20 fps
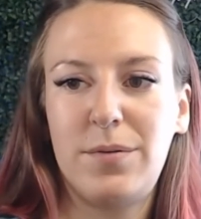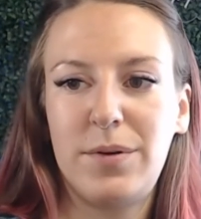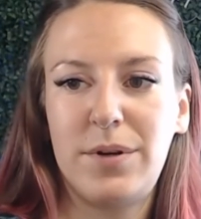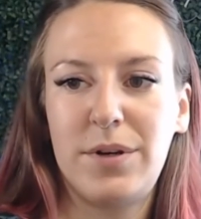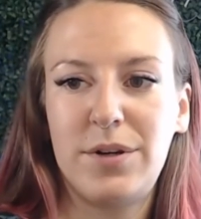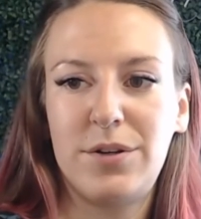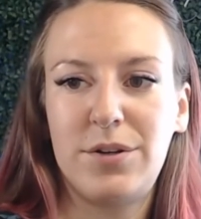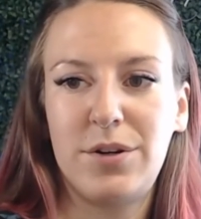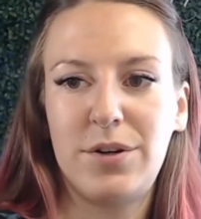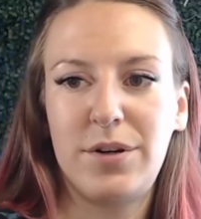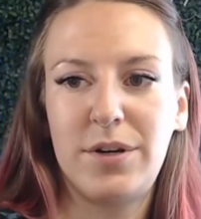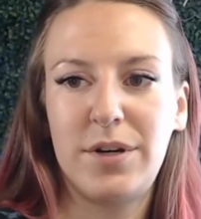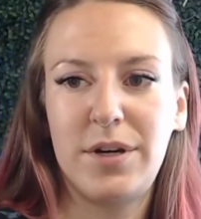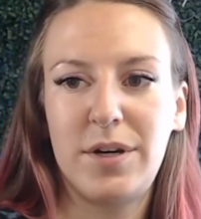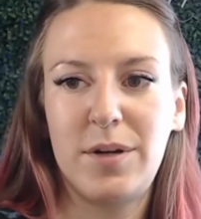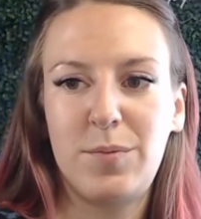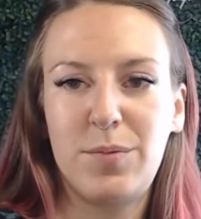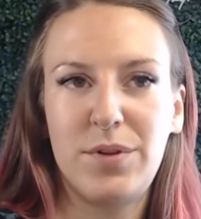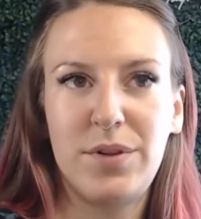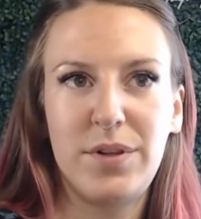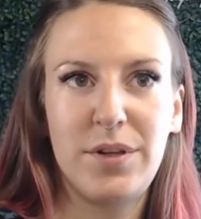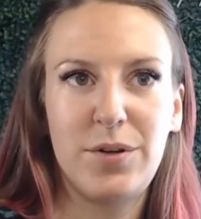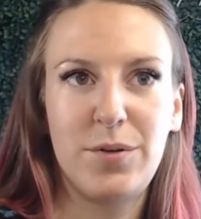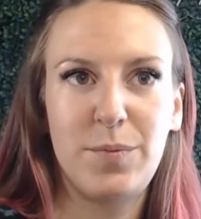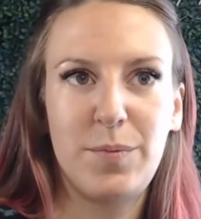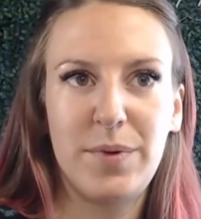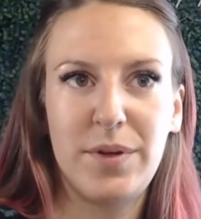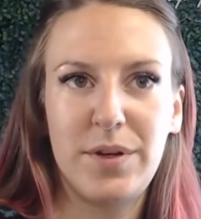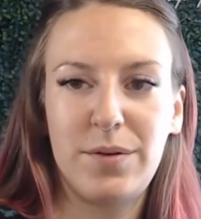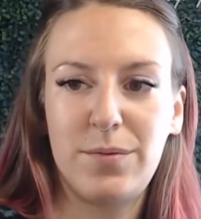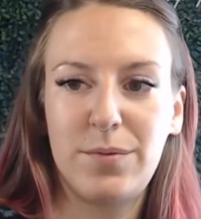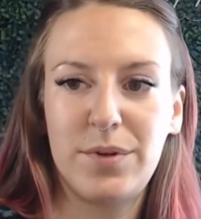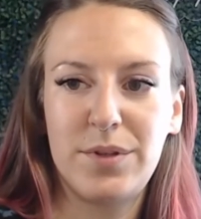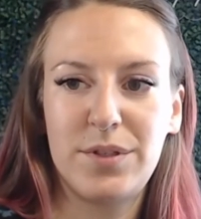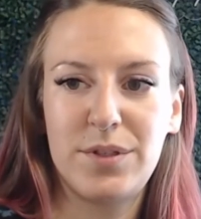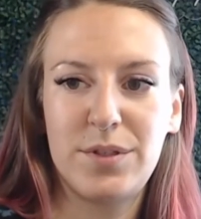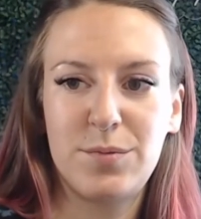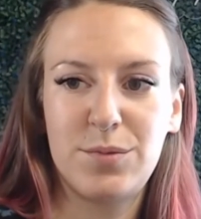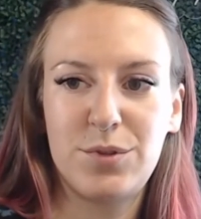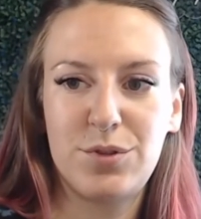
We can darken it up a little bit with some